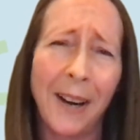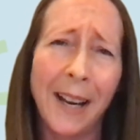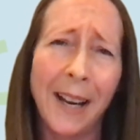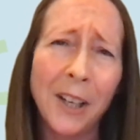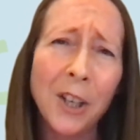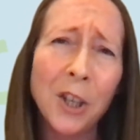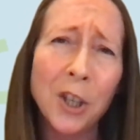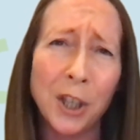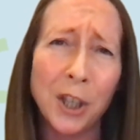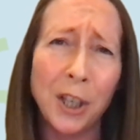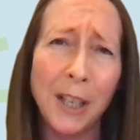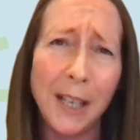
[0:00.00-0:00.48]

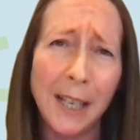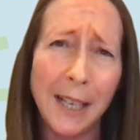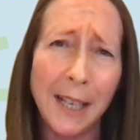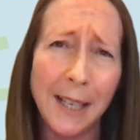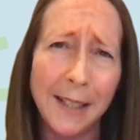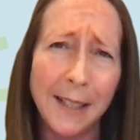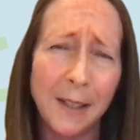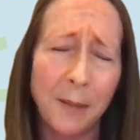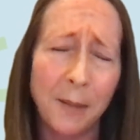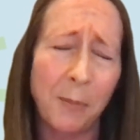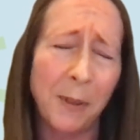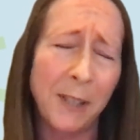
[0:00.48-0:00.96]
other
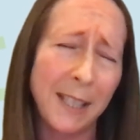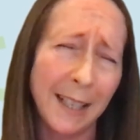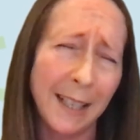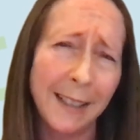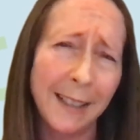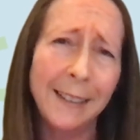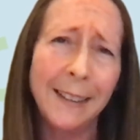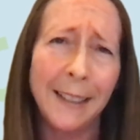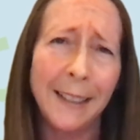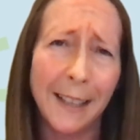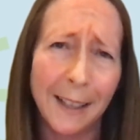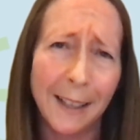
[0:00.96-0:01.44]
energy
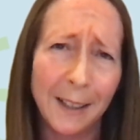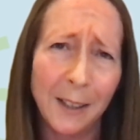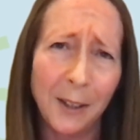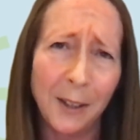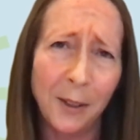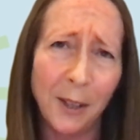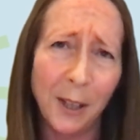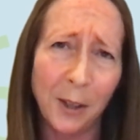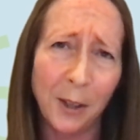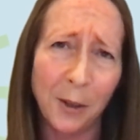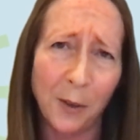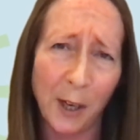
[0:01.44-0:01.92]
needs,
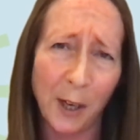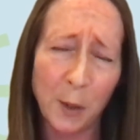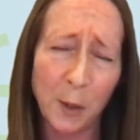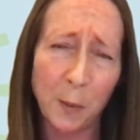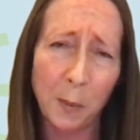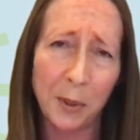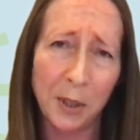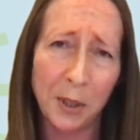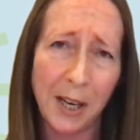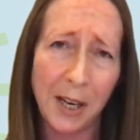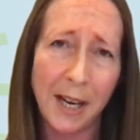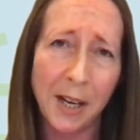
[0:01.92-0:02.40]
particularly
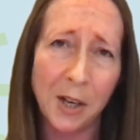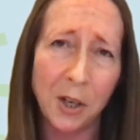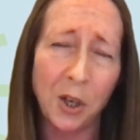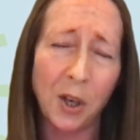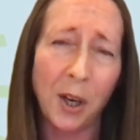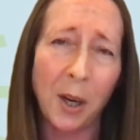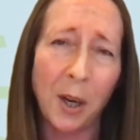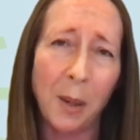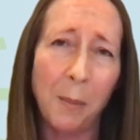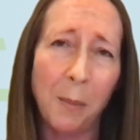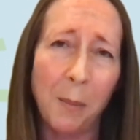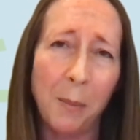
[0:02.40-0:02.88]
including
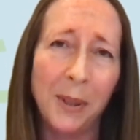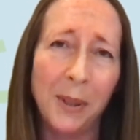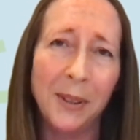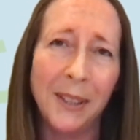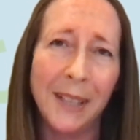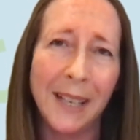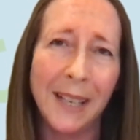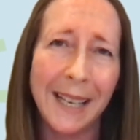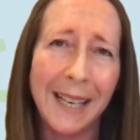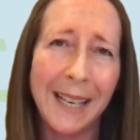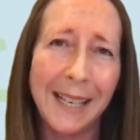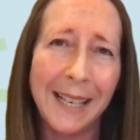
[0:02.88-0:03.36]
transportation
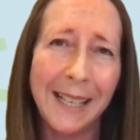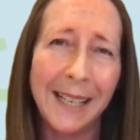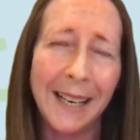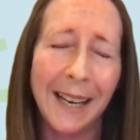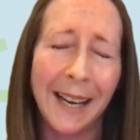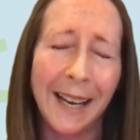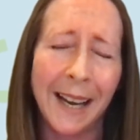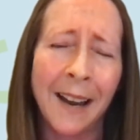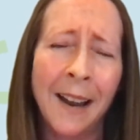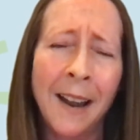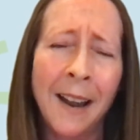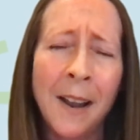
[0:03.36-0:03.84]
and building
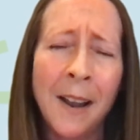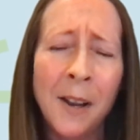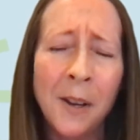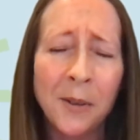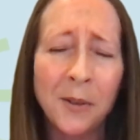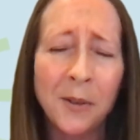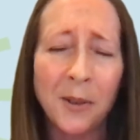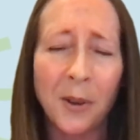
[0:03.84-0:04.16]
heating.